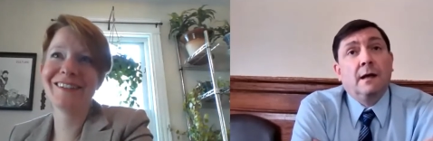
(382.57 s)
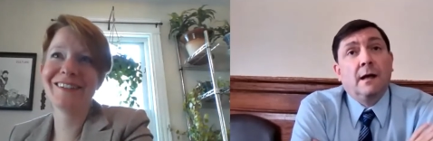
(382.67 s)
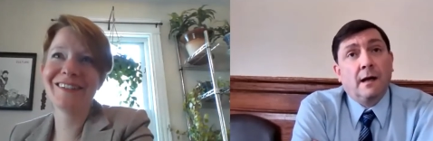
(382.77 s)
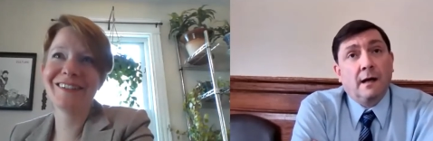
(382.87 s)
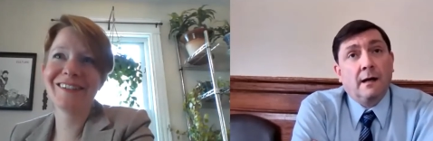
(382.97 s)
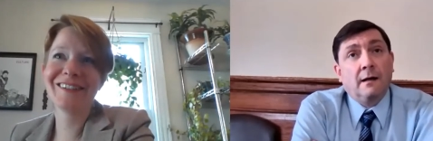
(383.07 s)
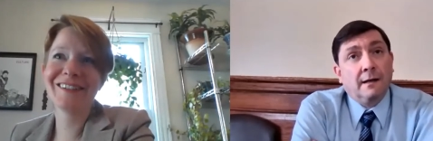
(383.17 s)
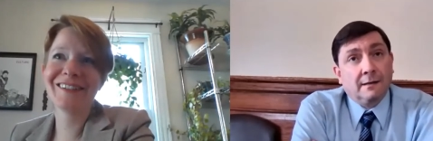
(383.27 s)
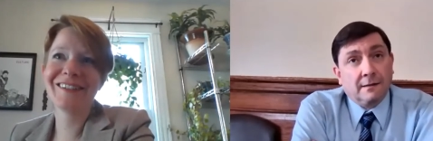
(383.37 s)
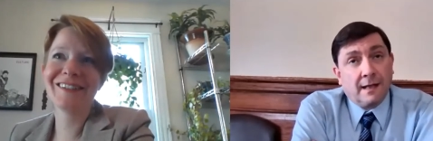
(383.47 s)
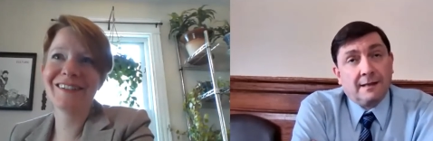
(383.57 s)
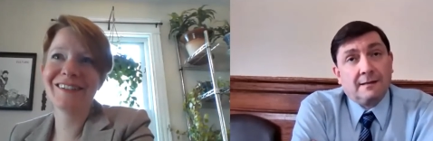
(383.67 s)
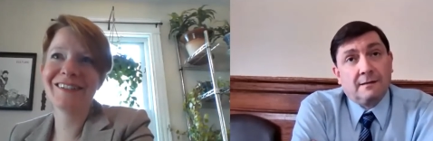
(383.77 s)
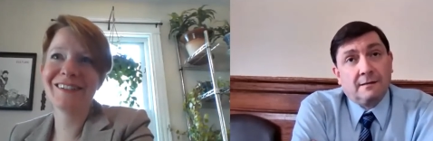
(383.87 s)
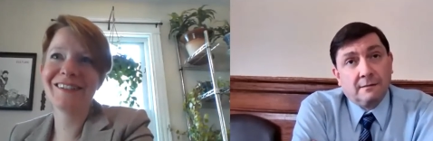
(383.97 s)
Speaker 1: and let
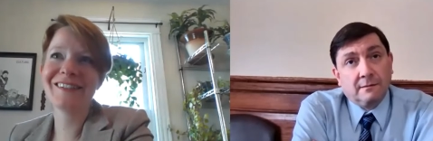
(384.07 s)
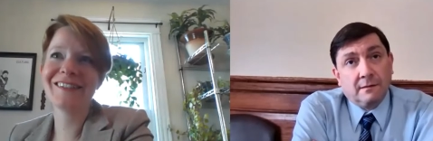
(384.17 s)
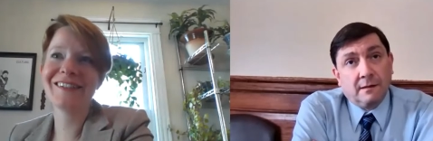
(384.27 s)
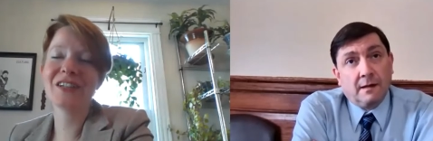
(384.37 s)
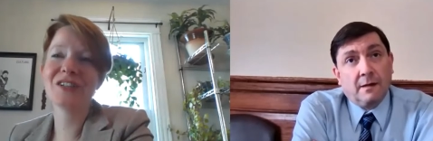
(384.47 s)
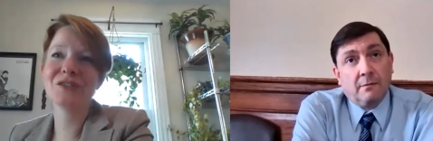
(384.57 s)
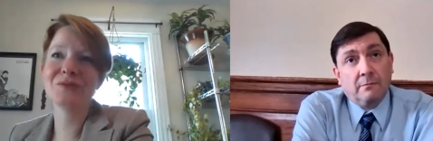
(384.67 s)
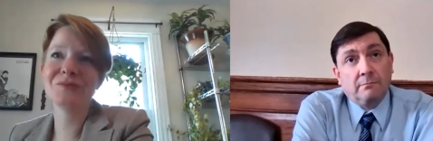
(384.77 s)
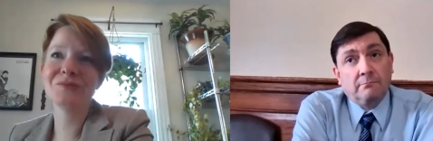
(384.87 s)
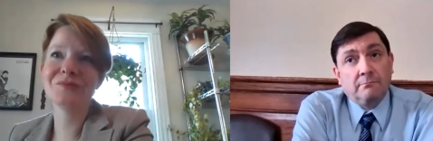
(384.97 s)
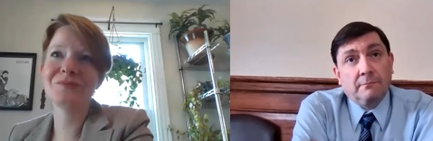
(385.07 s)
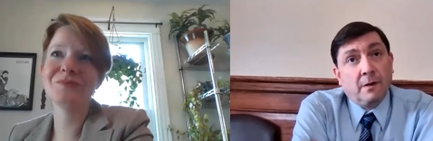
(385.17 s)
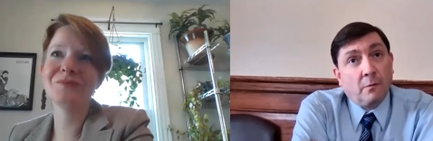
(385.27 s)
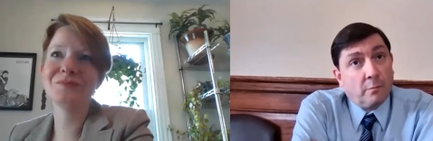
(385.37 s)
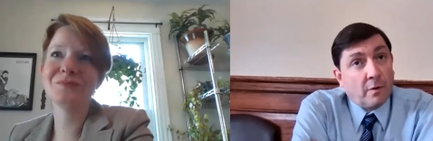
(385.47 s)
you
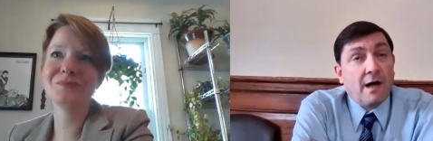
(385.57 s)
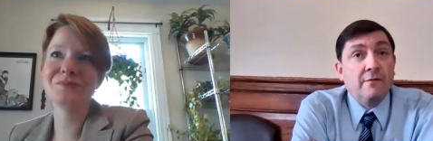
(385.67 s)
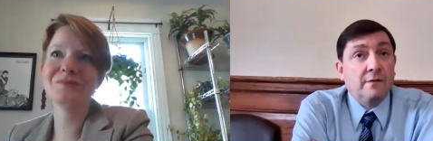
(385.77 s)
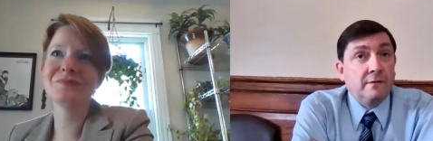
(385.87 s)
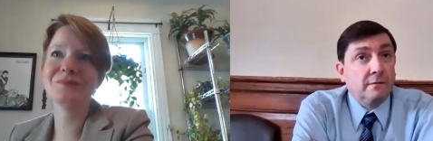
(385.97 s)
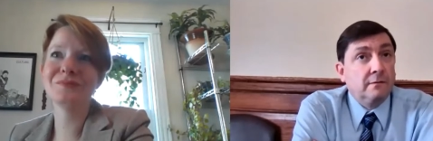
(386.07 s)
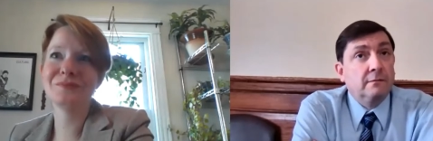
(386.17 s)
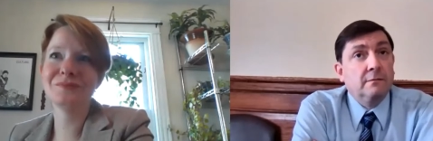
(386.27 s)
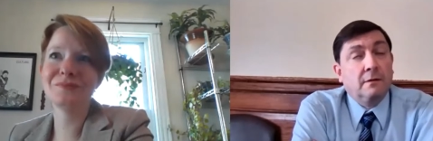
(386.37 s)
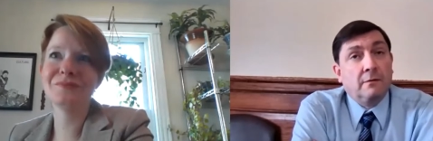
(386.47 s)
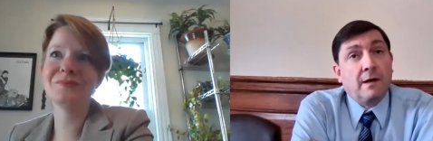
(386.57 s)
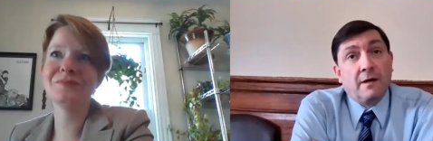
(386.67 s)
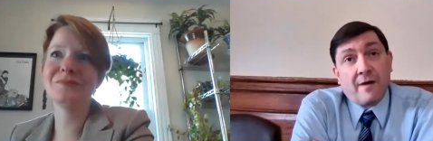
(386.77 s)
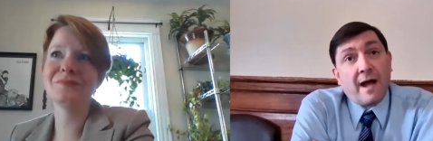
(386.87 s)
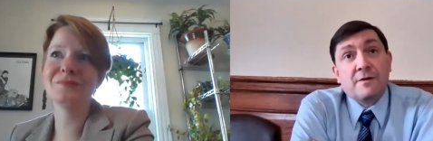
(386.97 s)
know, private right
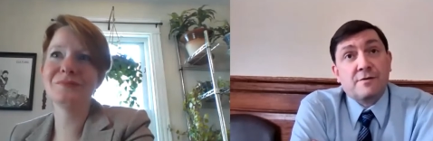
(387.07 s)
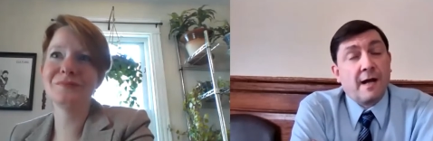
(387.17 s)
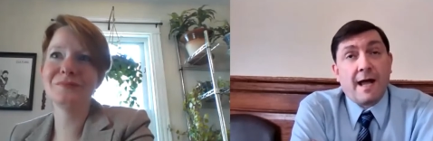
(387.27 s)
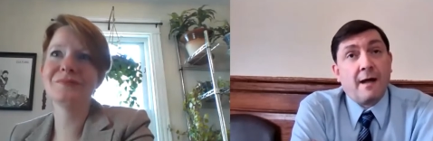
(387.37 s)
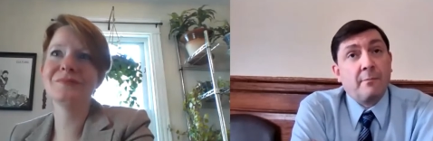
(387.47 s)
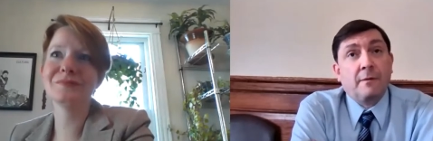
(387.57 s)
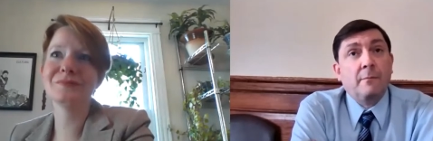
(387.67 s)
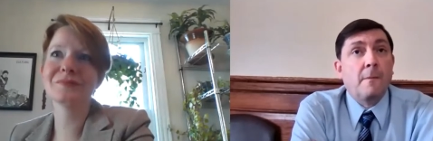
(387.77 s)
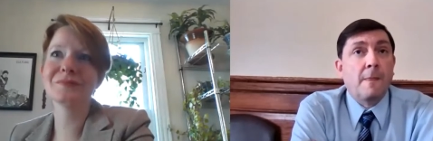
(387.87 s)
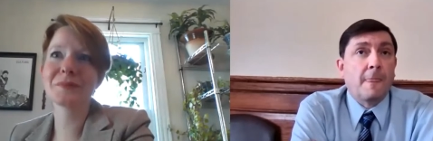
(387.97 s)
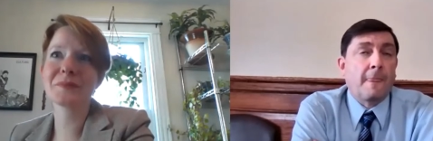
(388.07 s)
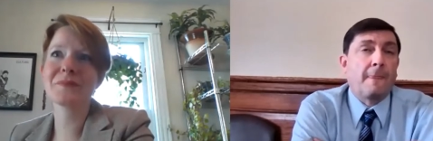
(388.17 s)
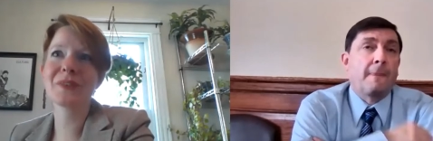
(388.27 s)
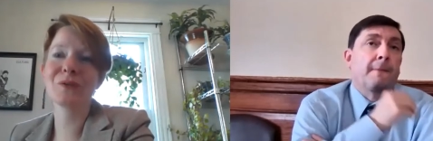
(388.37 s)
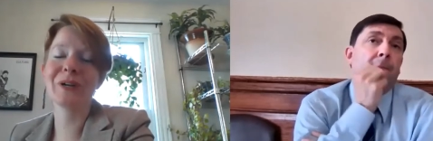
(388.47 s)
of action happen.
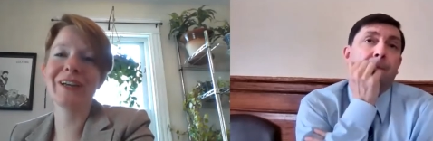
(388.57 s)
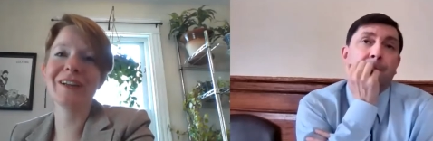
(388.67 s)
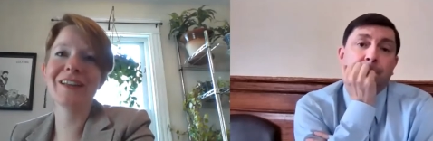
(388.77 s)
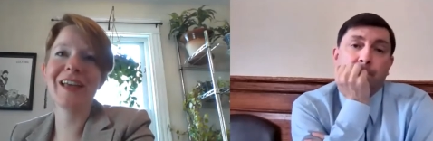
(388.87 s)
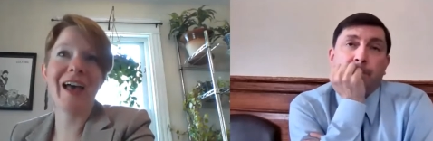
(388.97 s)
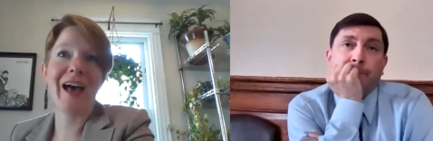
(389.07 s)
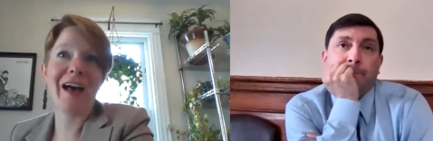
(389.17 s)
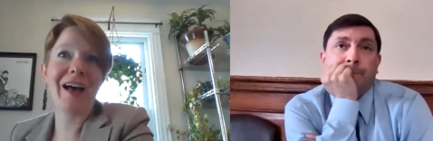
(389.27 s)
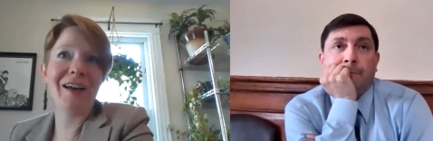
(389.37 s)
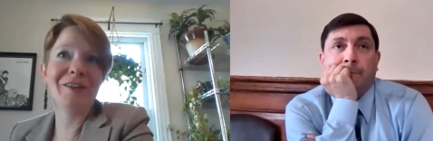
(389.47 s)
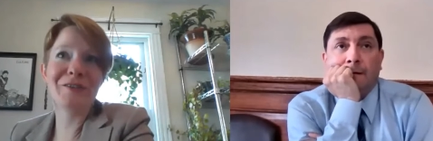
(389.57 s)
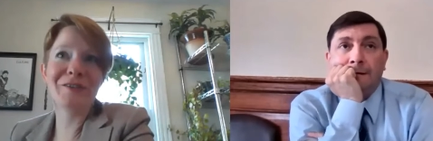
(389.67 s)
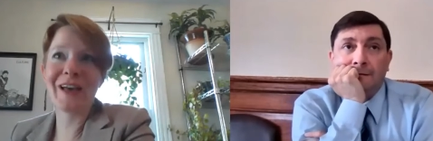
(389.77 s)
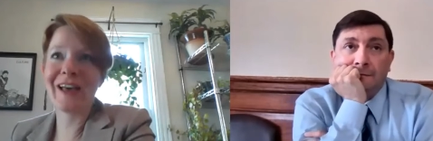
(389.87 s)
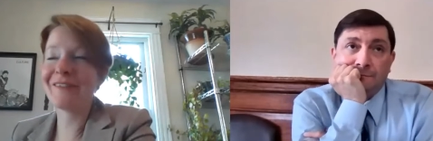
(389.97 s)
Speaker 2: Right.
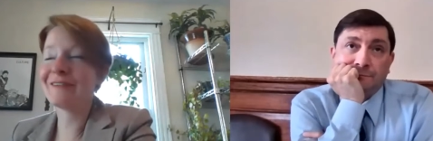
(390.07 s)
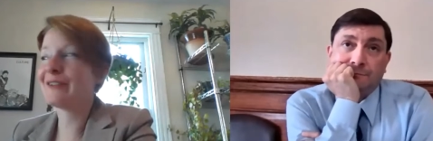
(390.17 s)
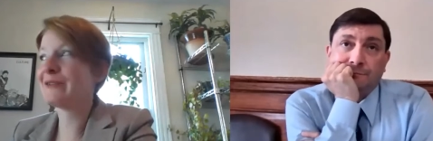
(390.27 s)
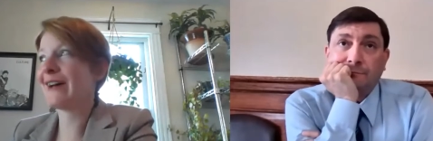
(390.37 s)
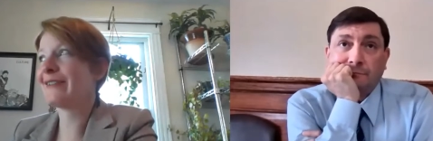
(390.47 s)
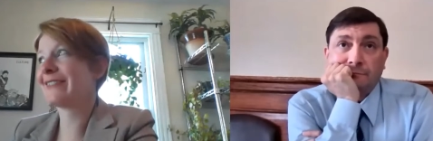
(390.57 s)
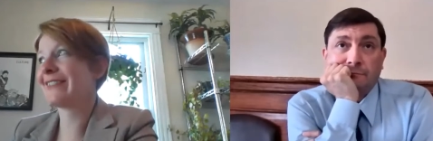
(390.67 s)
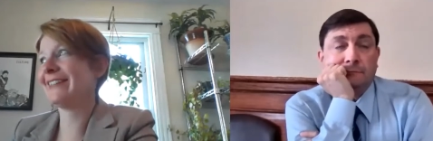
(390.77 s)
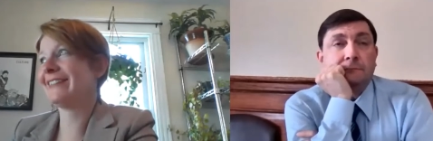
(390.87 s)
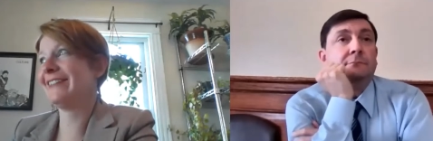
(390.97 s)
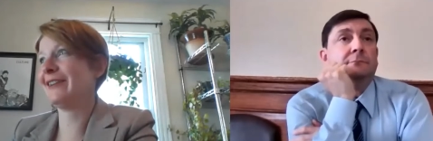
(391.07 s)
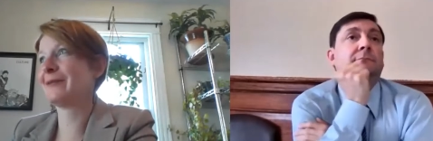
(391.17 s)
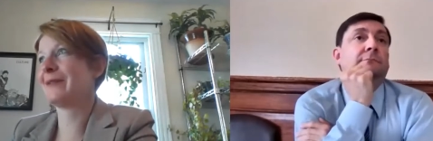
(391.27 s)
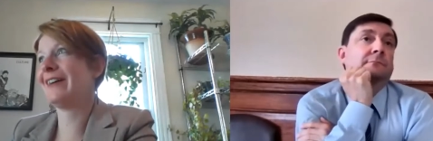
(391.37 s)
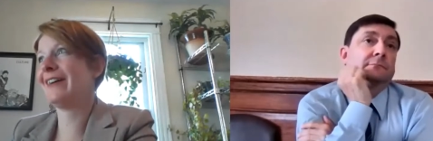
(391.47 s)
I have no doubt that, you
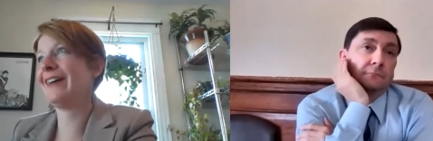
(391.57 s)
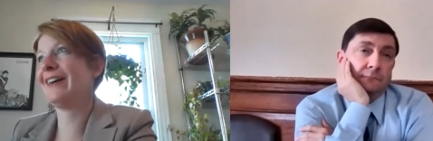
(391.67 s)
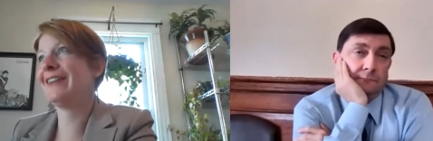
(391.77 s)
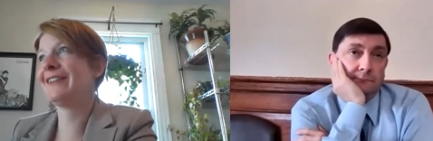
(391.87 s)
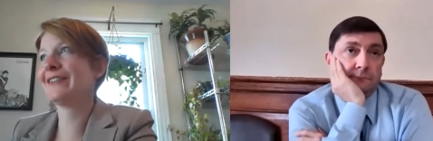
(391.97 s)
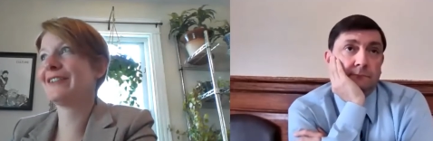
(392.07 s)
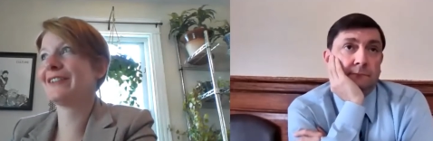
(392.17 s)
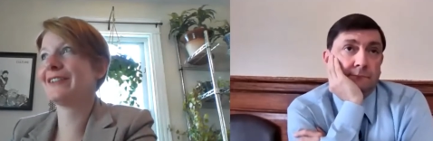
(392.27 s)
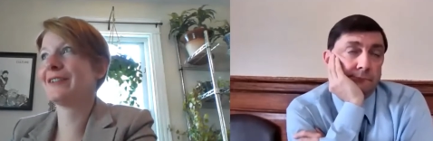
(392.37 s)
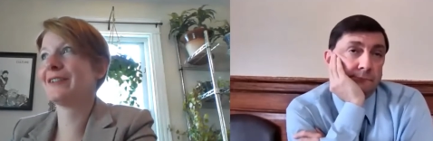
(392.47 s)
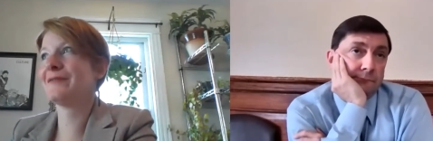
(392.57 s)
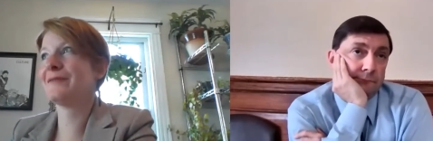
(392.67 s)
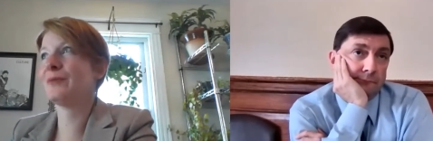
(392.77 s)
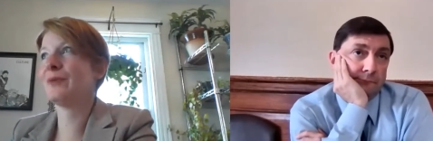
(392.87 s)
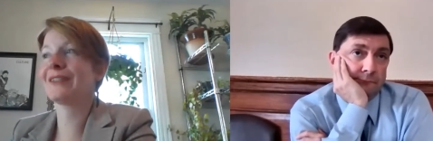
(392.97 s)
know,
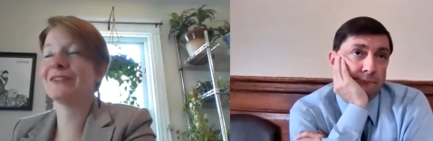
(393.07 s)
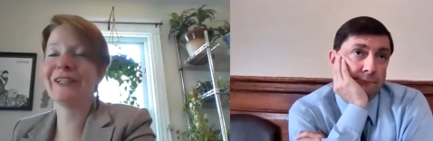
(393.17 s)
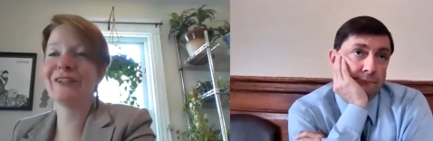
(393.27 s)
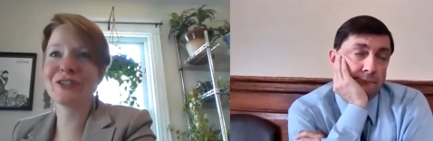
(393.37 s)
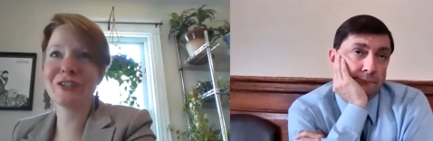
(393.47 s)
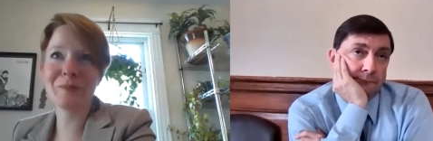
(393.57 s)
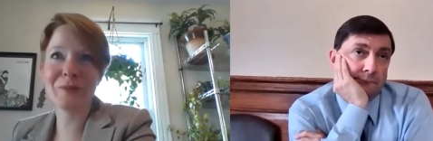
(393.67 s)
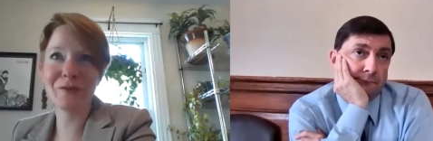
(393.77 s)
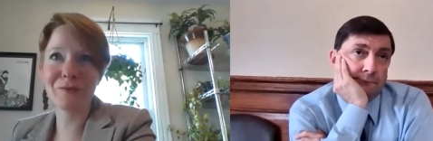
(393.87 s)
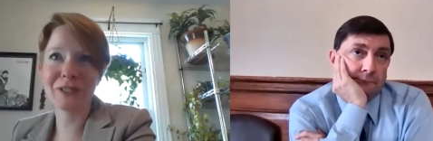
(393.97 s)
with leadership that